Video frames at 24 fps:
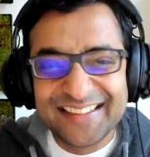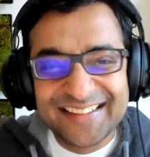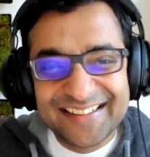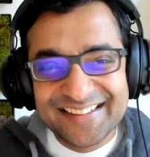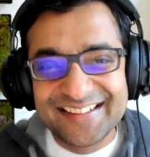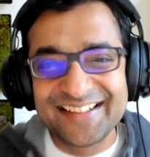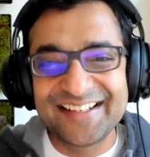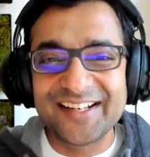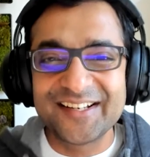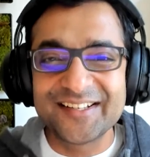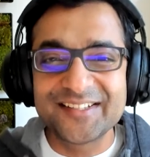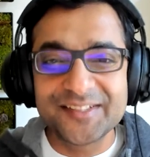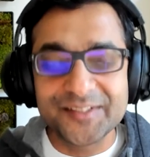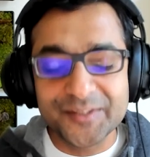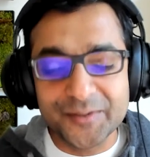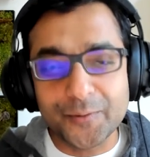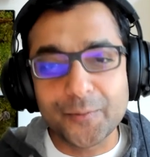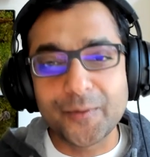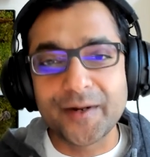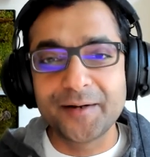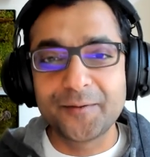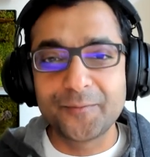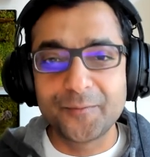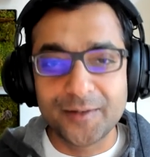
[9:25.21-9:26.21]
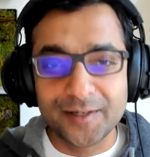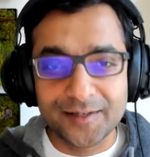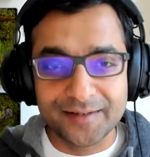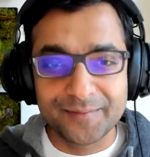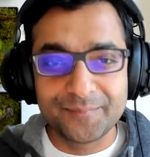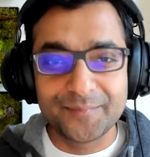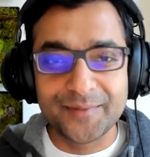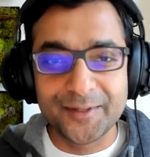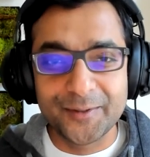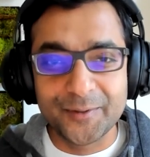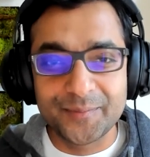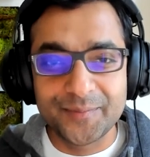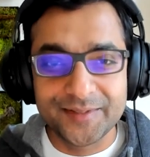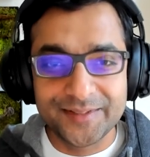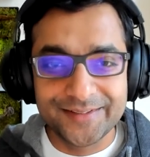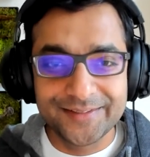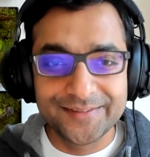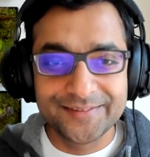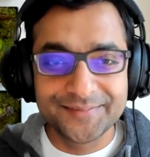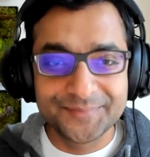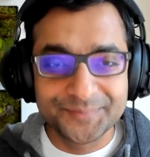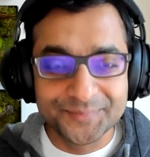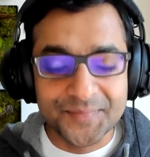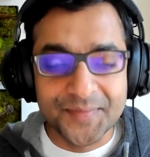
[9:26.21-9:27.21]
doesn't quite work in my
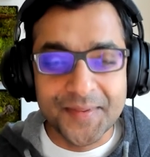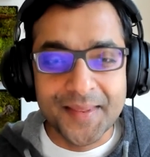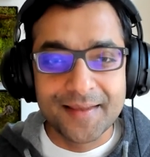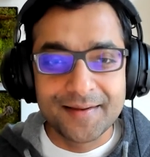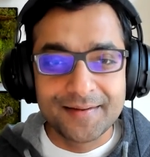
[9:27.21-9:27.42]
opinion